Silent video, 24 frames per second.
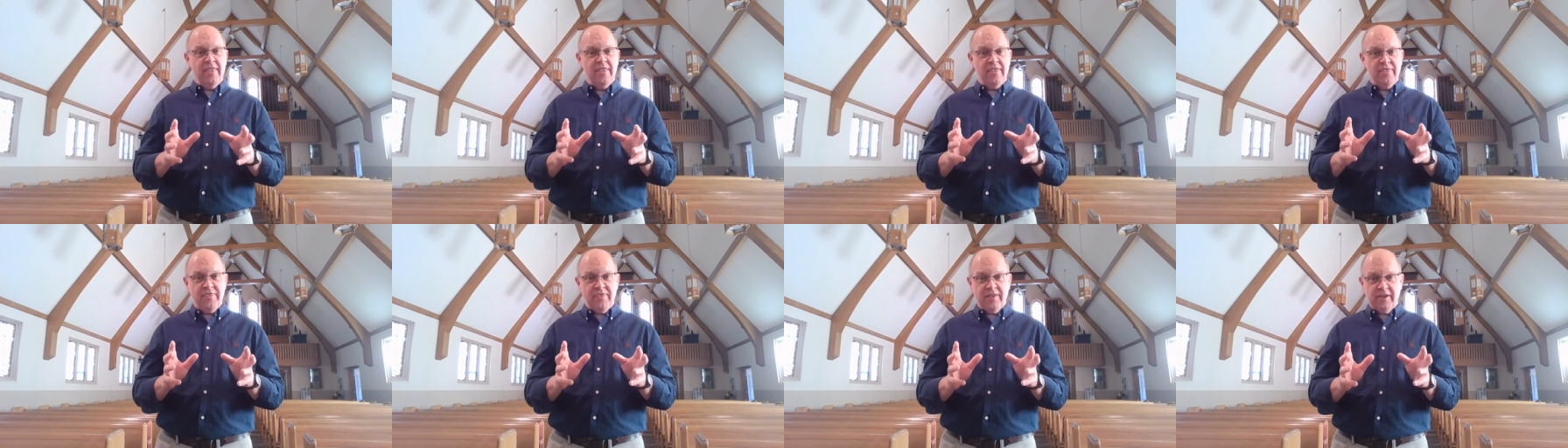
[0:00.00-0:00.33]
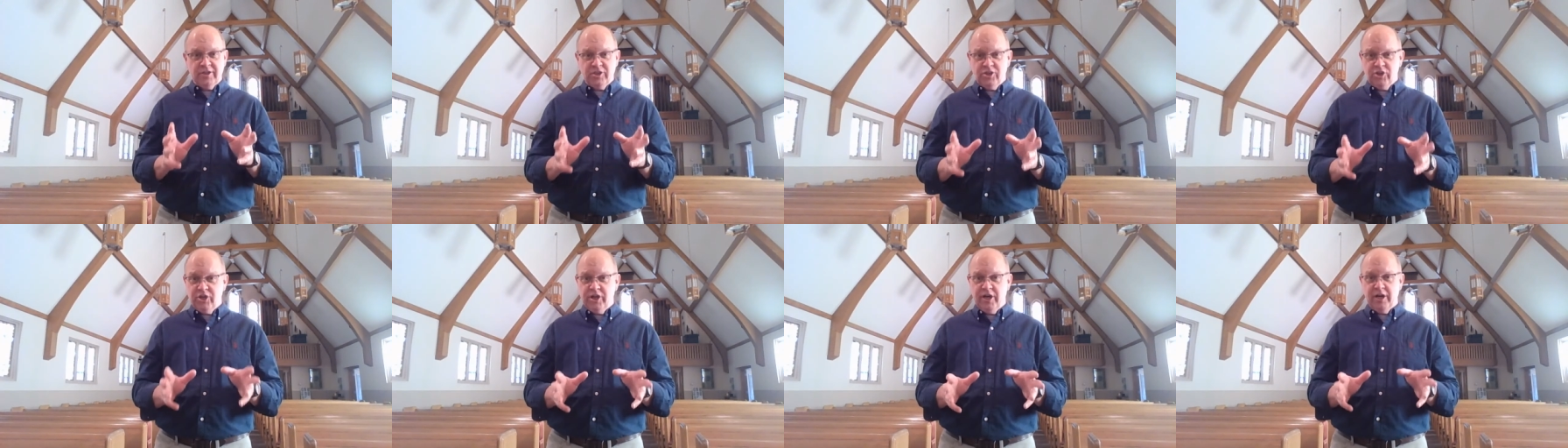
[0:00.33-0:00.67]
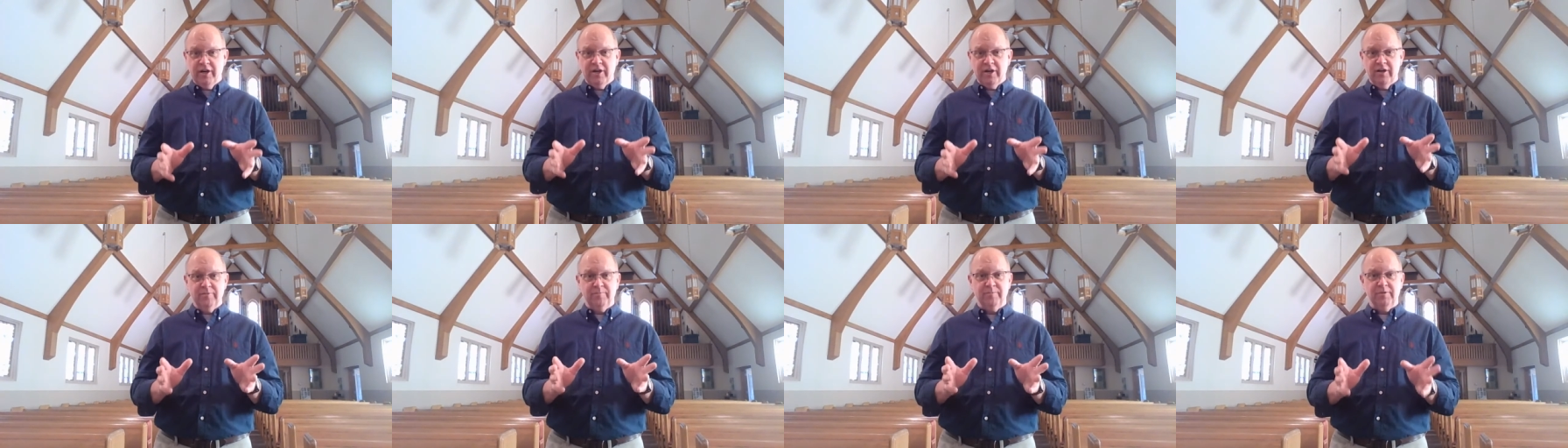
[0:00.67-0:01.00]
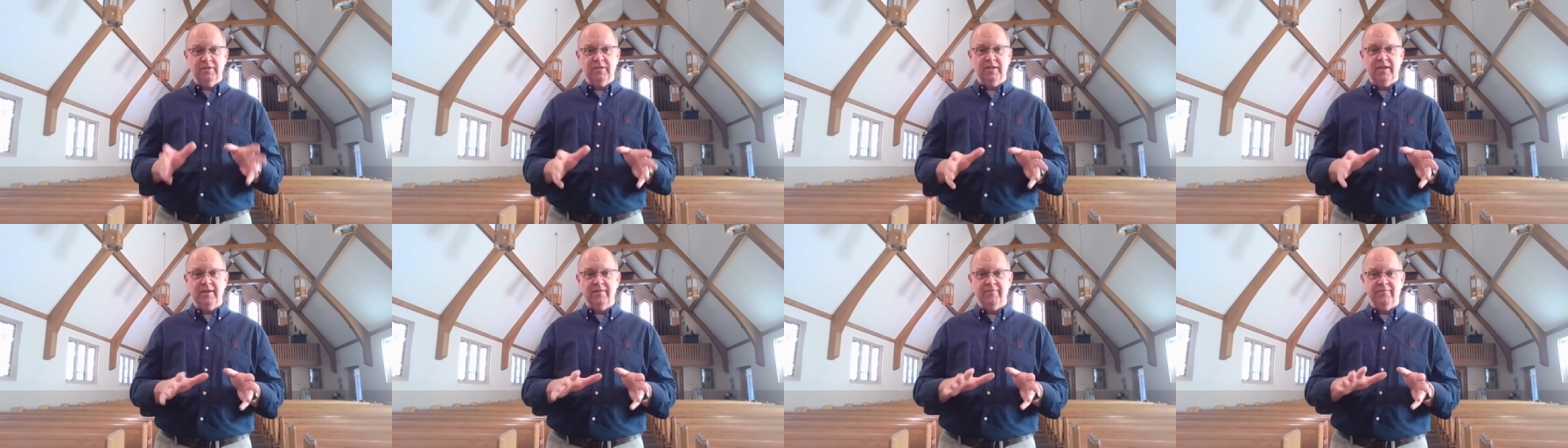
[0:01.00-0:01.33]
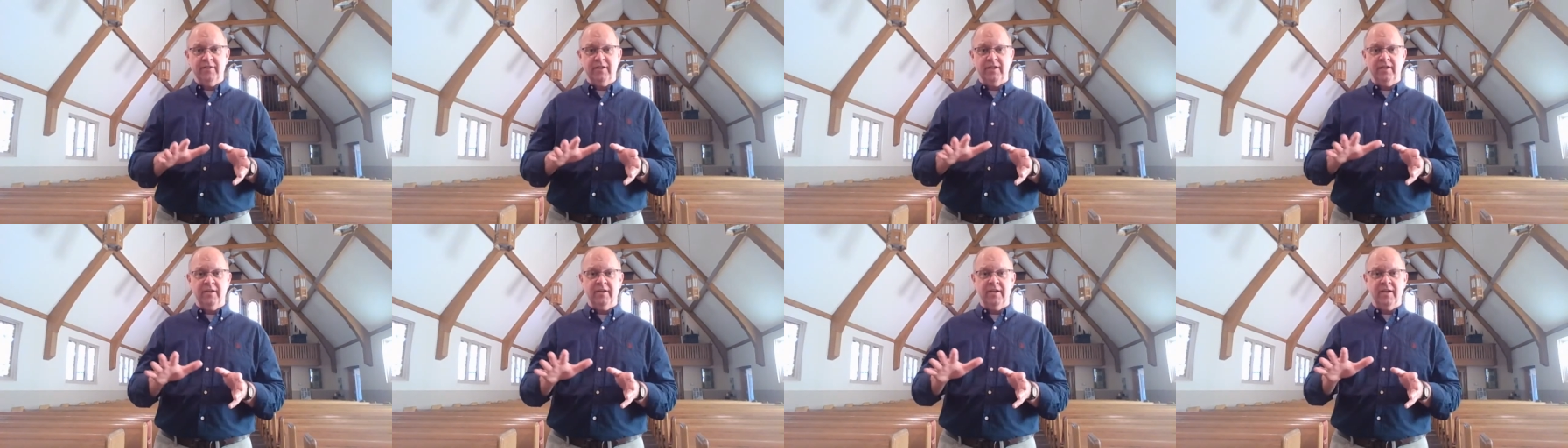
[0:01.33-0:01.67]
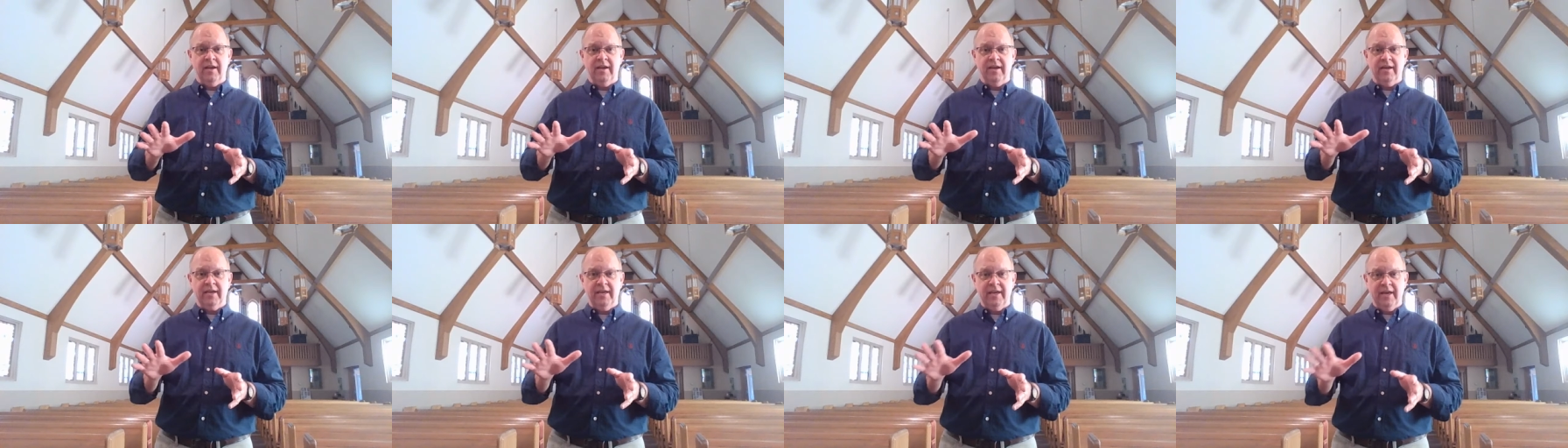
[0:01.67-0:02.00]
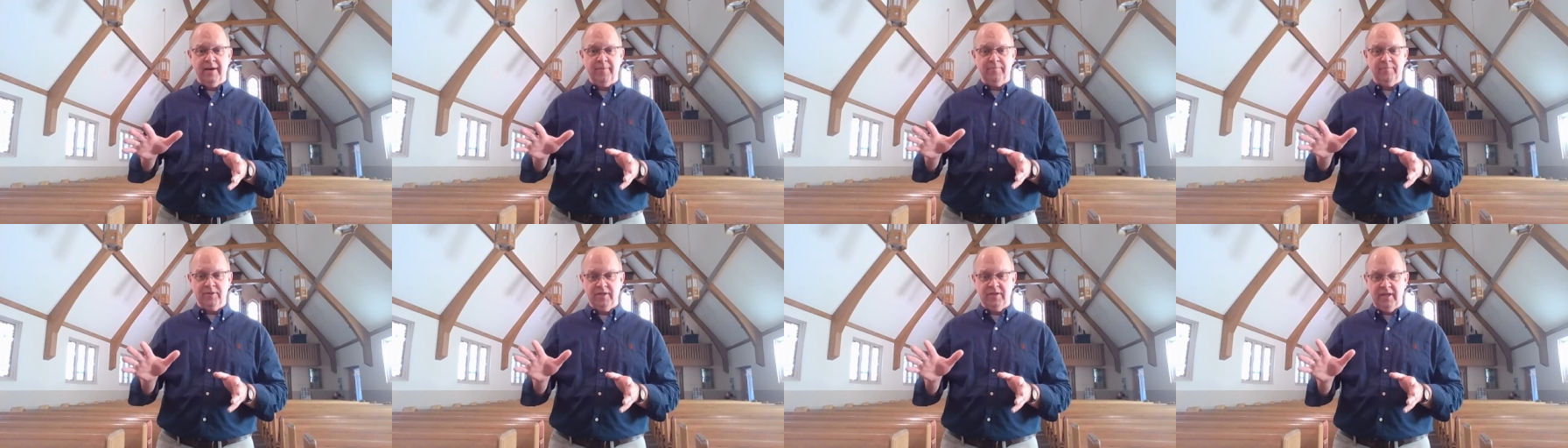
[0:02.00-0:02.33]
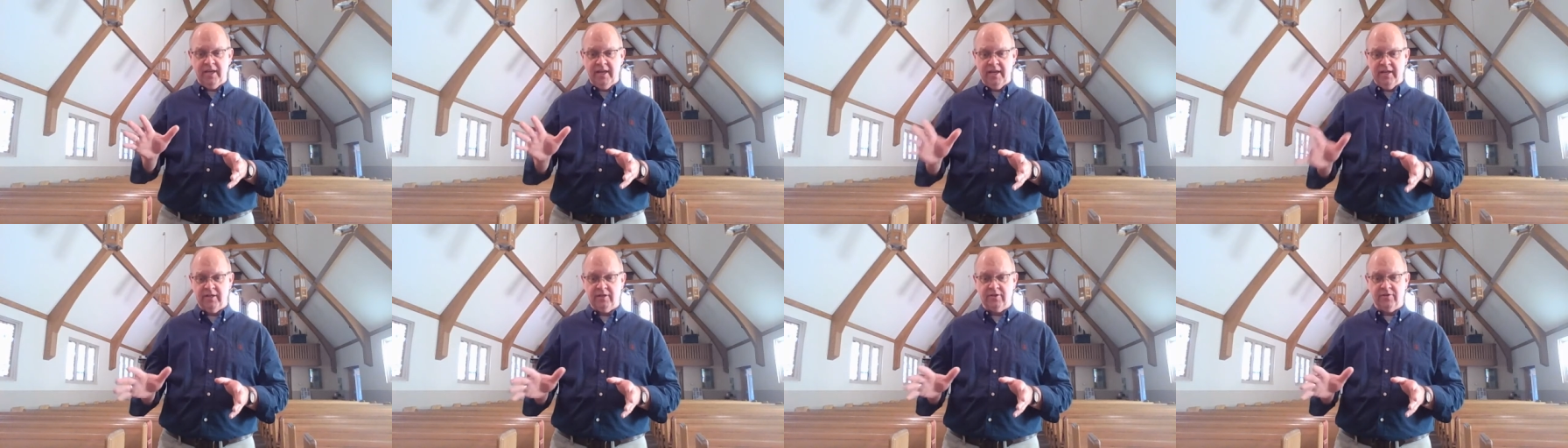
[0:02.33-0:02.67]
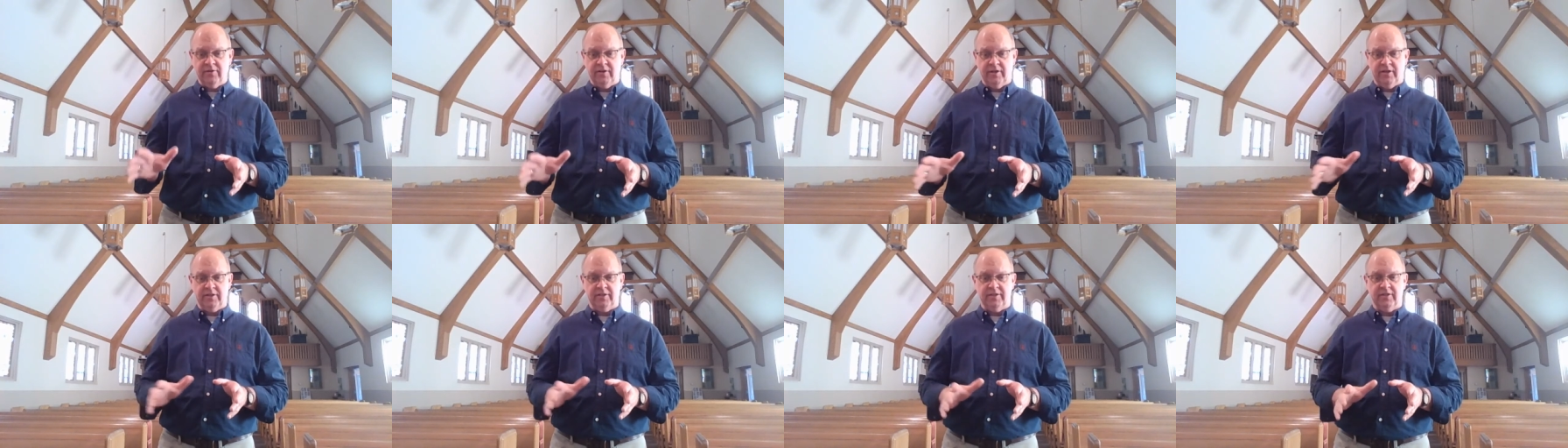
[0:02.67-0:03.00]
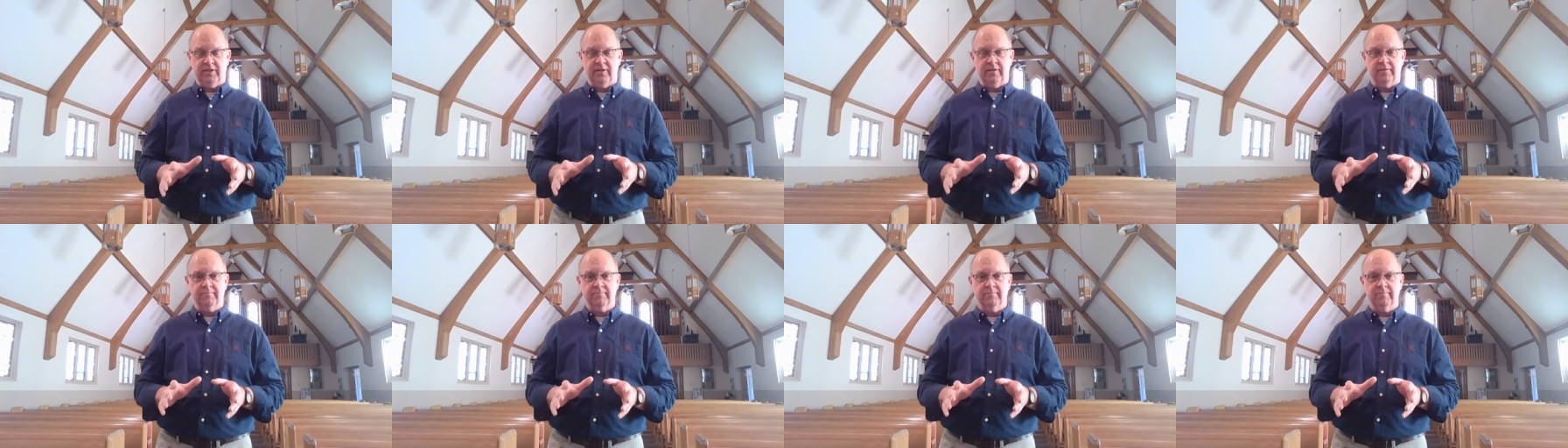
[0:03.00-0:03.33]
the charitable giving kept increasing.